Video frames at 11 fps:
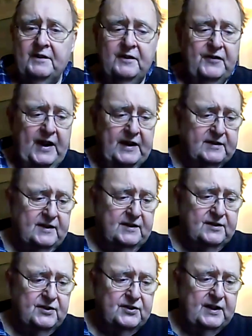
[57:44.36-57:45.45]
The fact
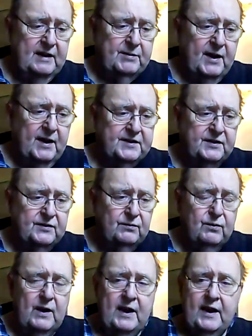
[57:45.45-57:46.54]
is the share price is
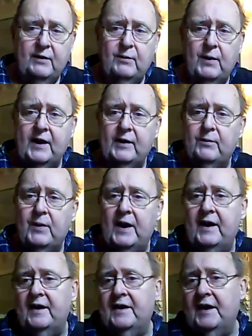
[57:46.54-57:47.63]
way, way,
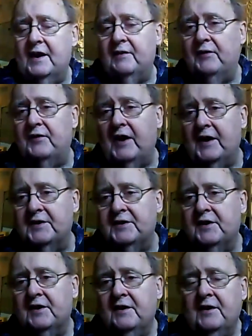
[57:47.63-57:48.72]
way ahead of
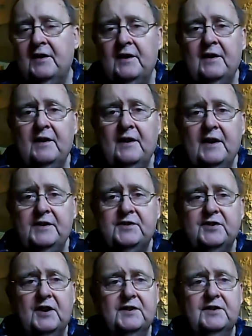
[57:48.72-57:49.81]
events. It's
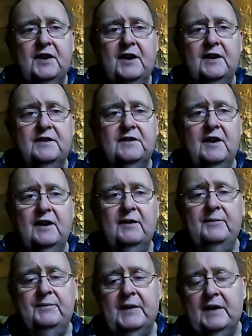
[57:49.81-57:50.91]
just that
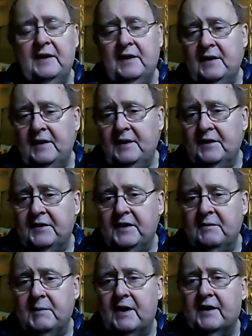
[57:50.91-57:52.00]
the
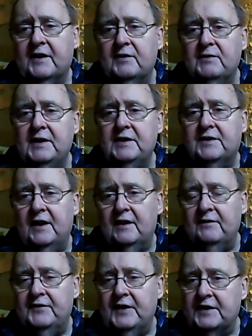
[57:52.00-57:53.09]
American retail
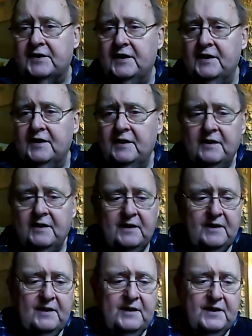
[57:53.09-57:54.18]
investor
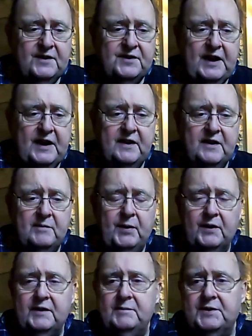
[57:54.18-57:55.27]
has taken it
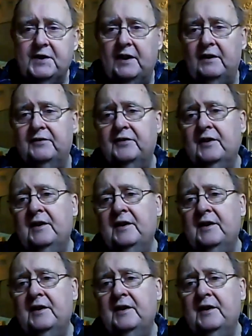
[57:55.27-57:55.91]
upon himself